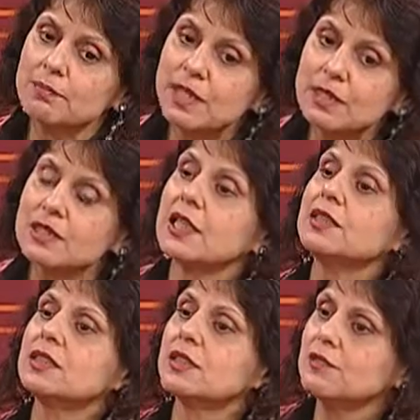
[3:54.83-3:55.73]

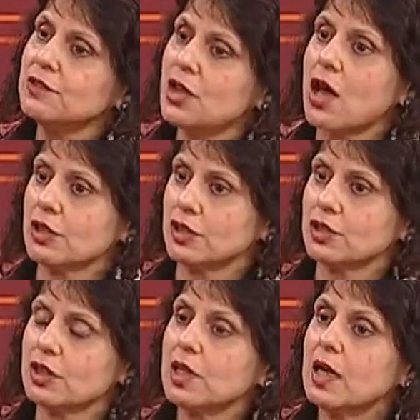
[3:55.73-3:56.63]
extensive
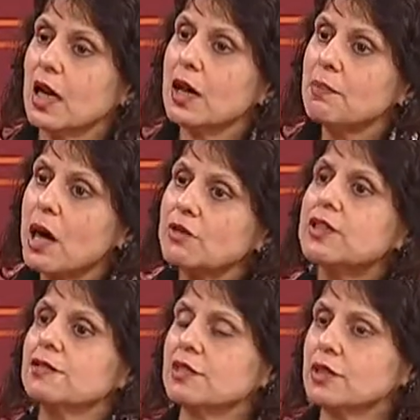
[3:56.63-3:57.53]
knowledge about
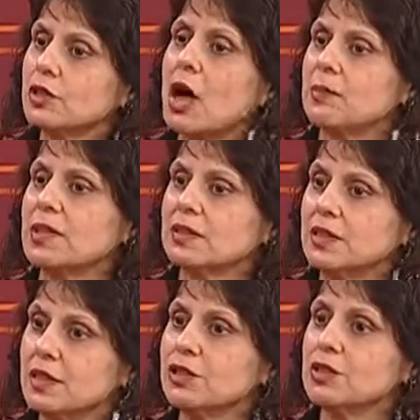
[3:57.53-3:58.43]
different topics
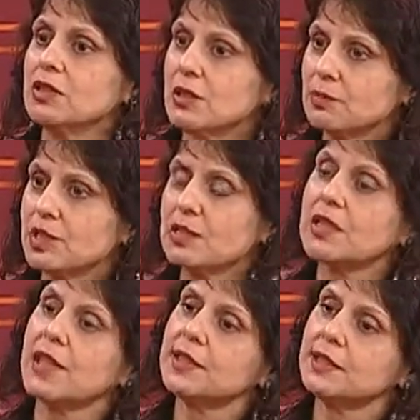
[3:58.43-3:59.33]
and issues and
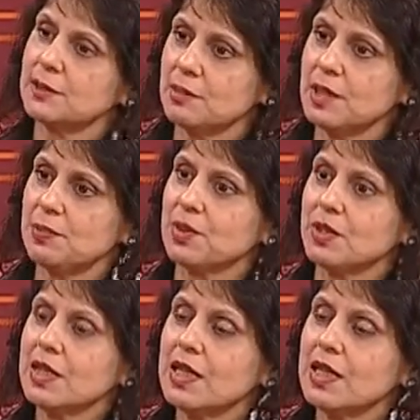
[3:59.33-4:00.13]
personalities and people,